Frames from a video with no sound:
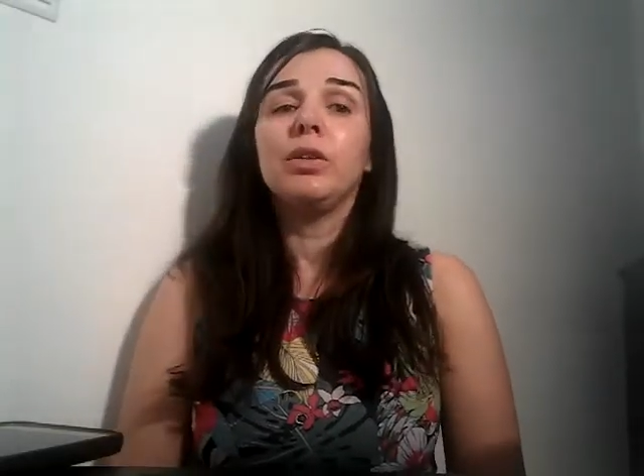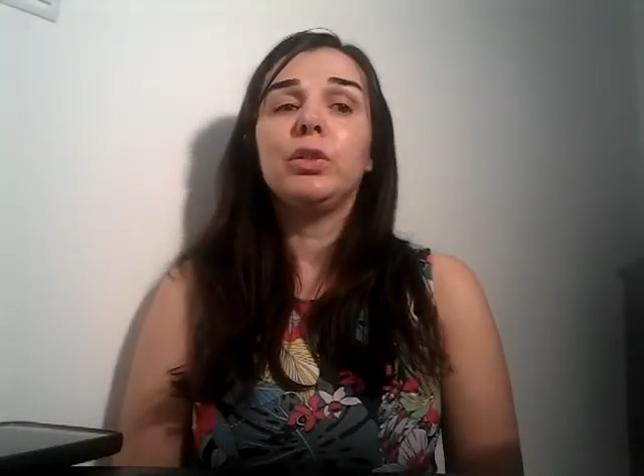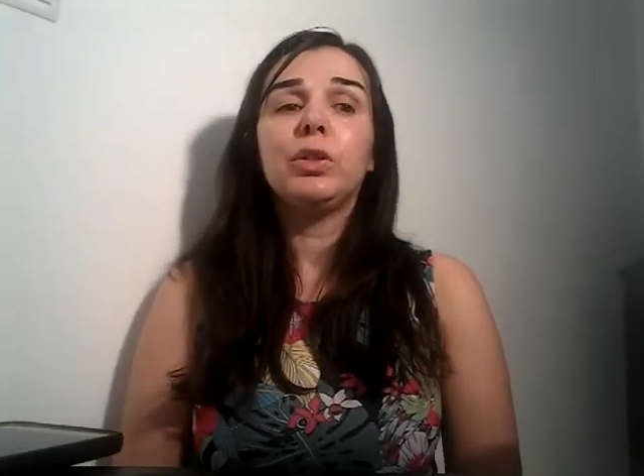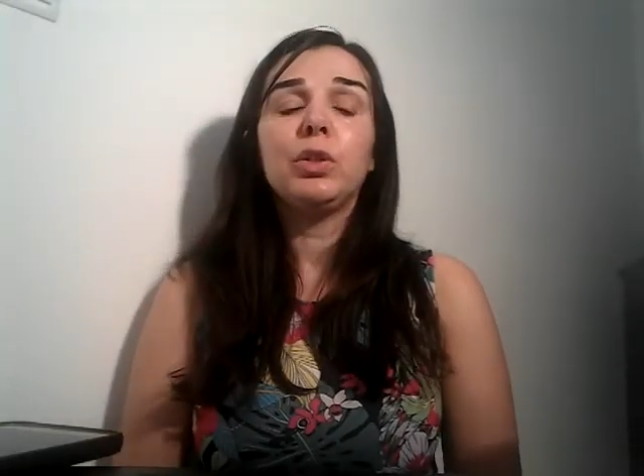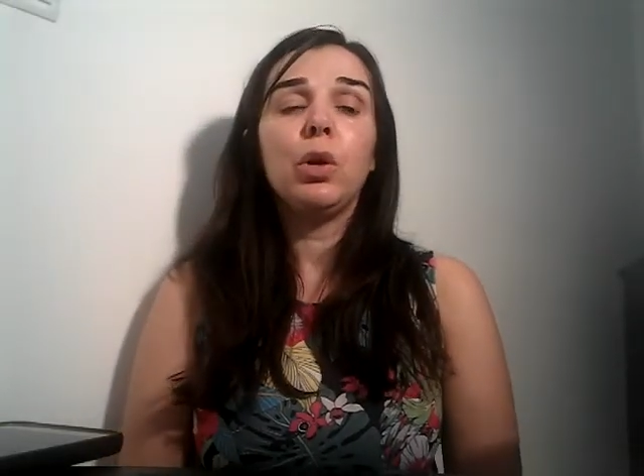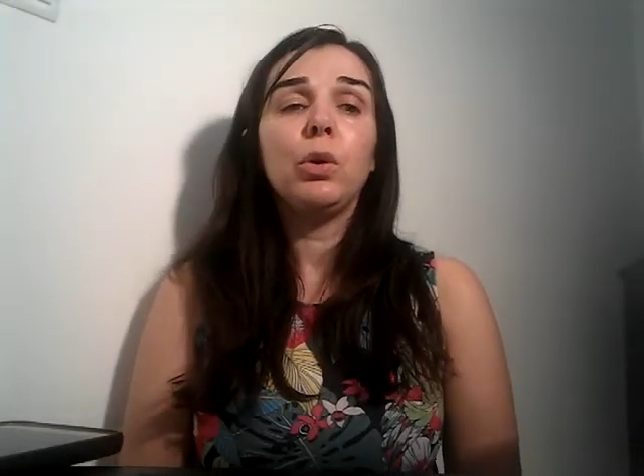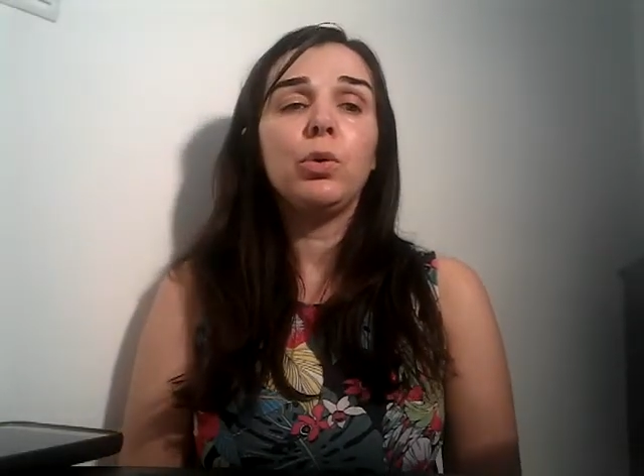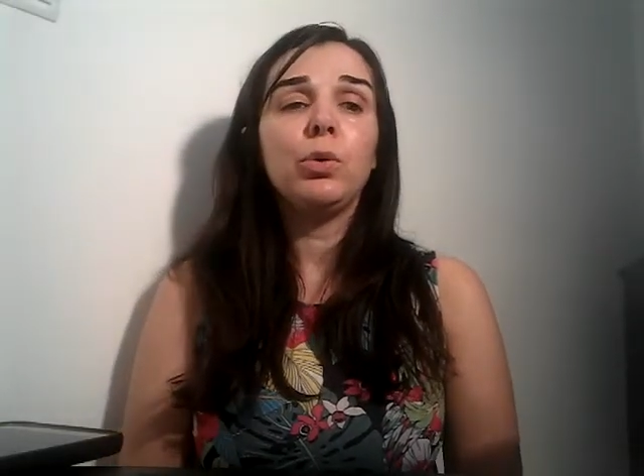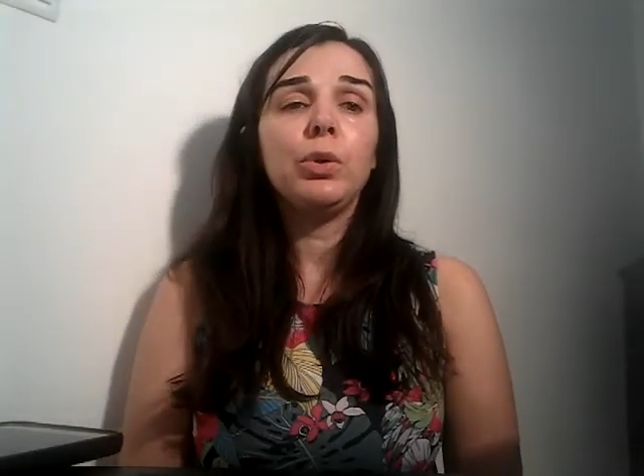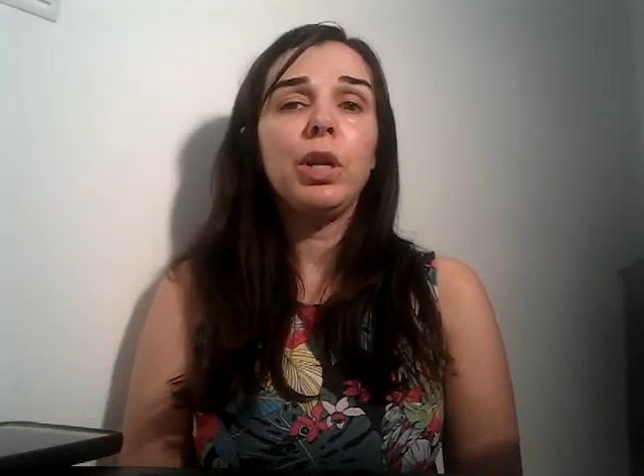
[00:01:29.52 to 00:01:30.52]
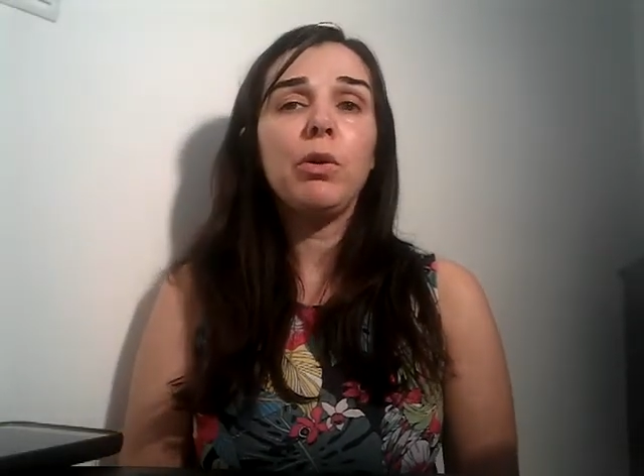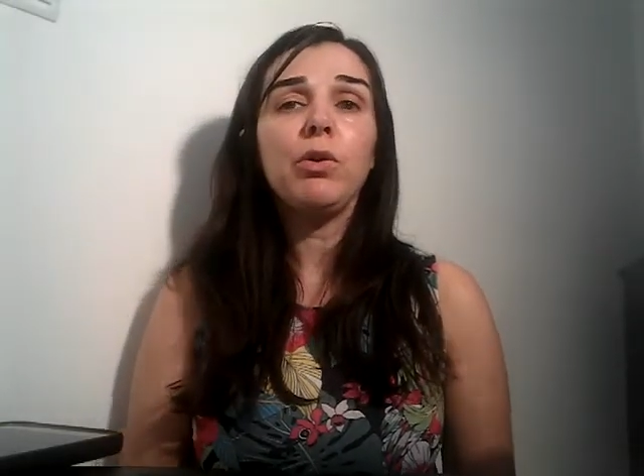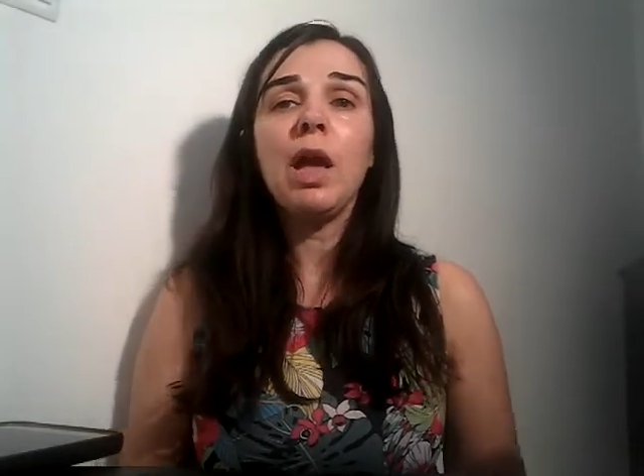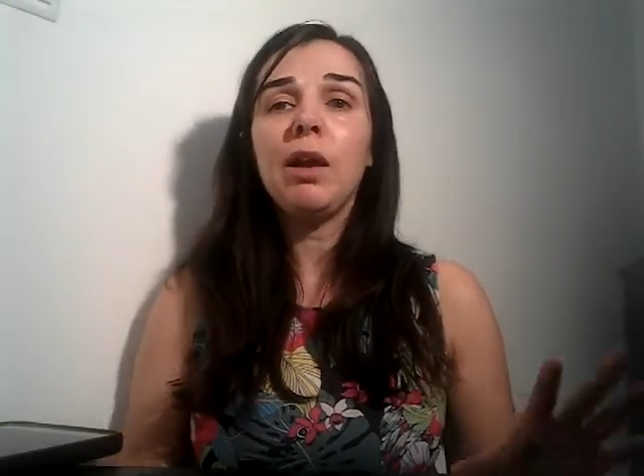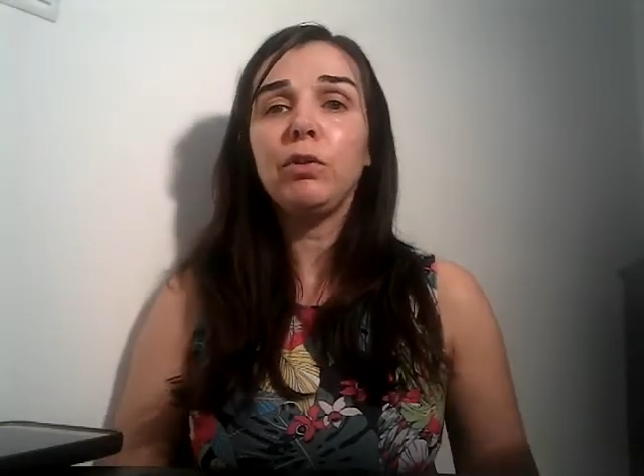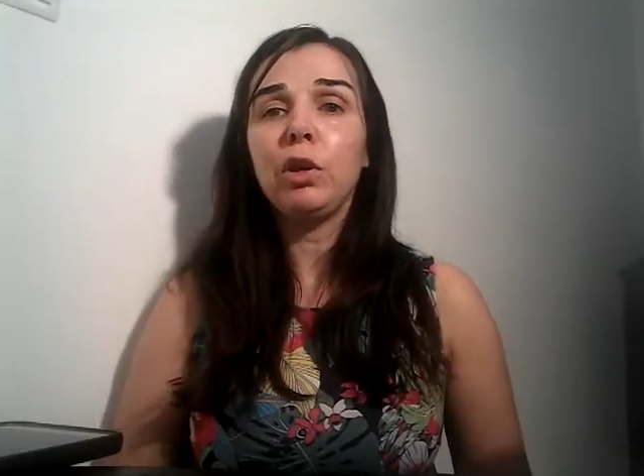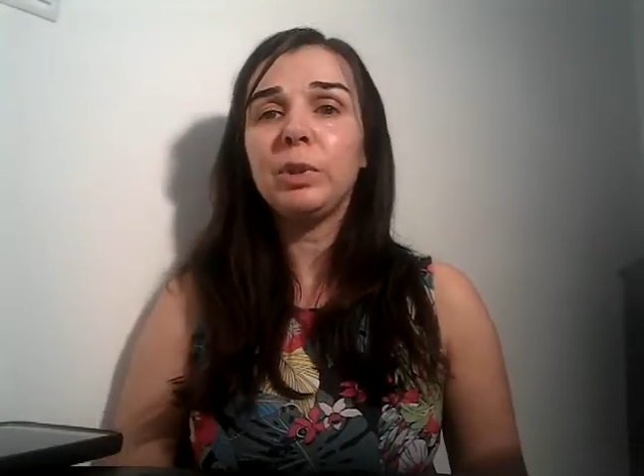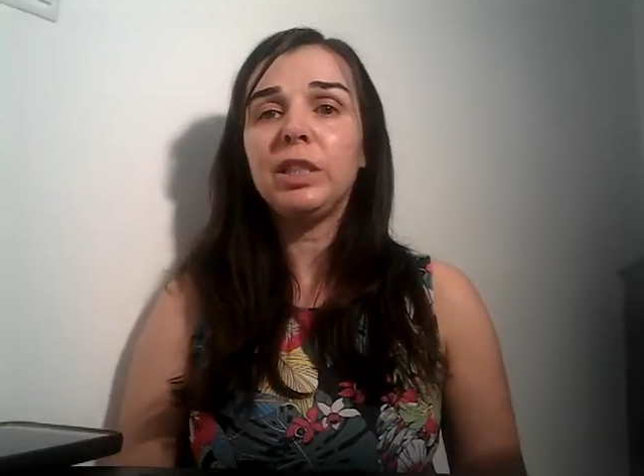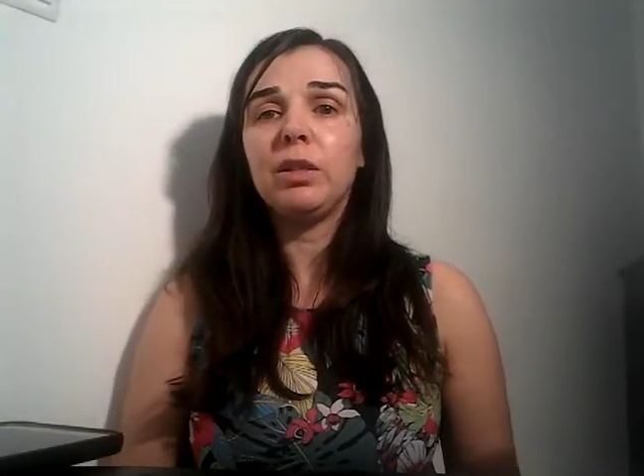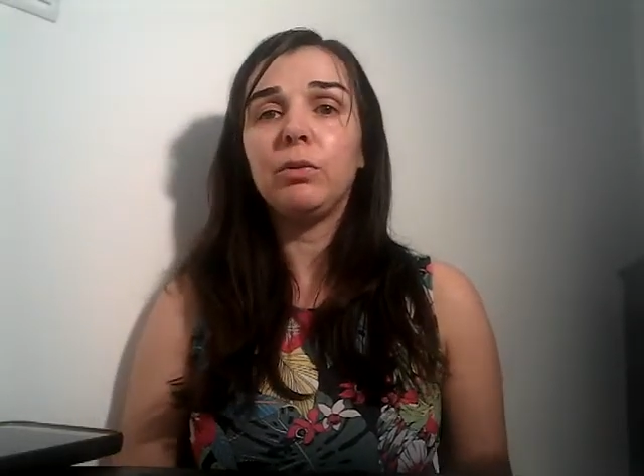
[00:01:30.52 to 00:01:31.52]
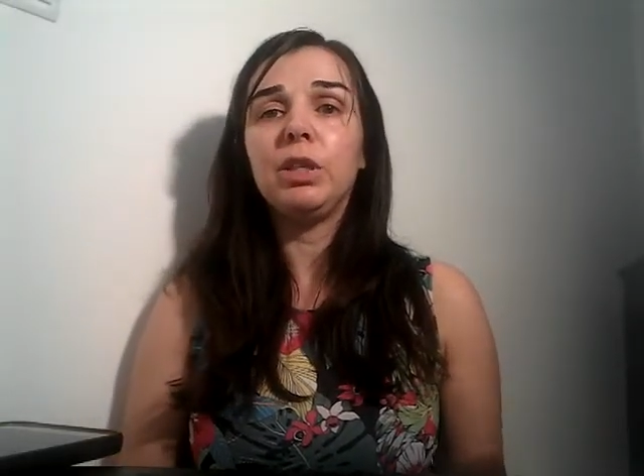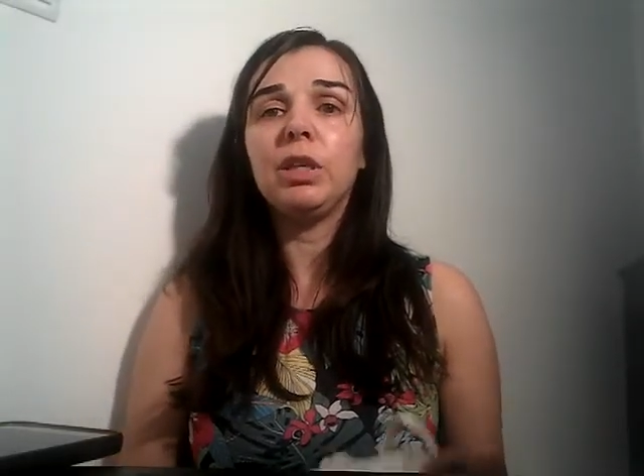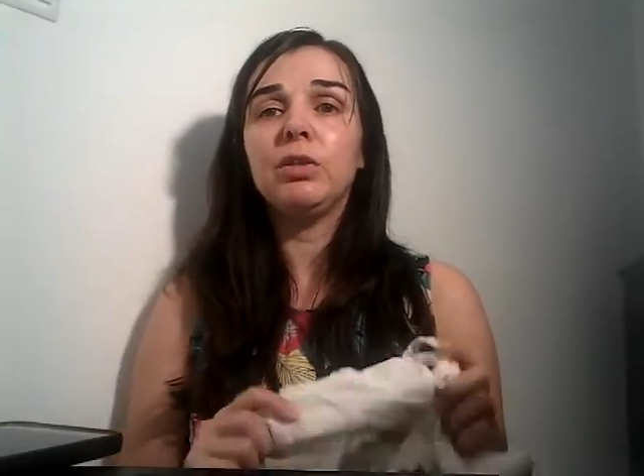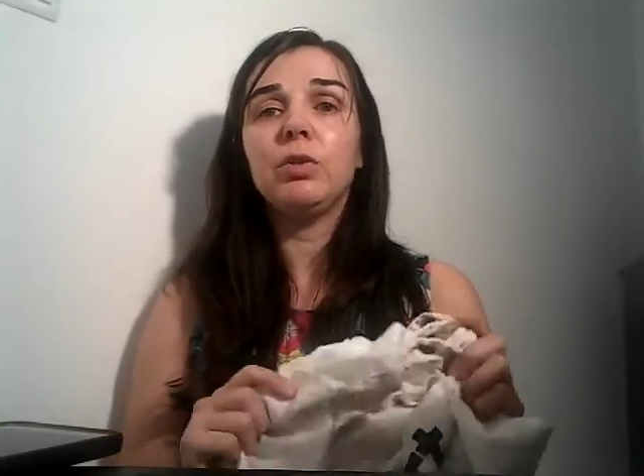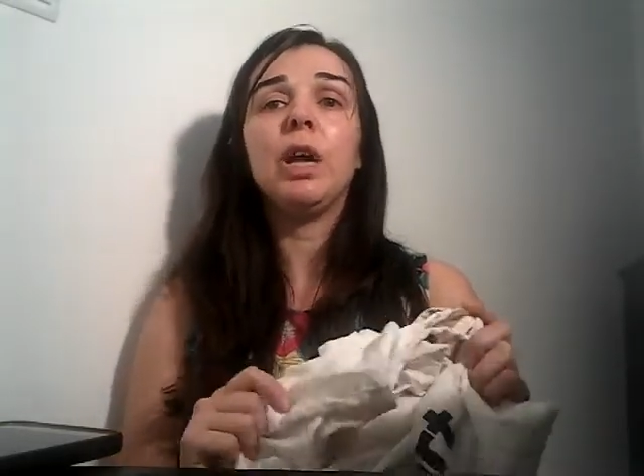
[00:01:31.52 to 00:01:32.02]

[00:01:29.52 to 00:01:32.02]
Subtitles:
So now you have your materials,